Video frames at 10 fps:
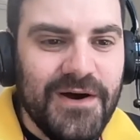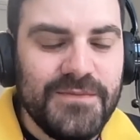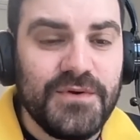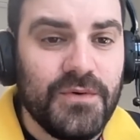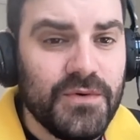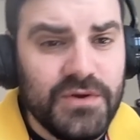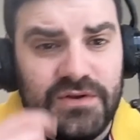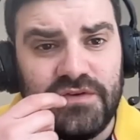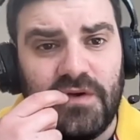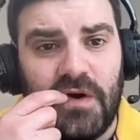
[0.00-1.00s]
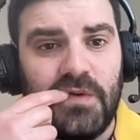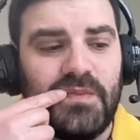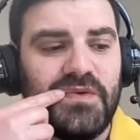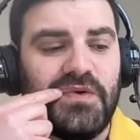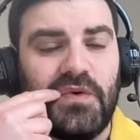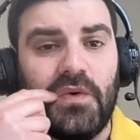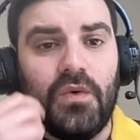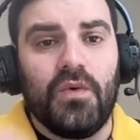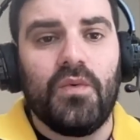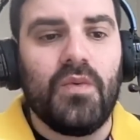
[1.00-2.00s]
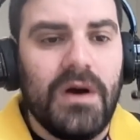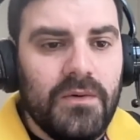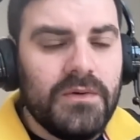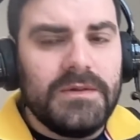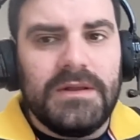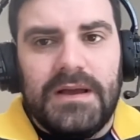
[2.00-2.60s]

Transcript: Hope you're all good. Hope you're all well.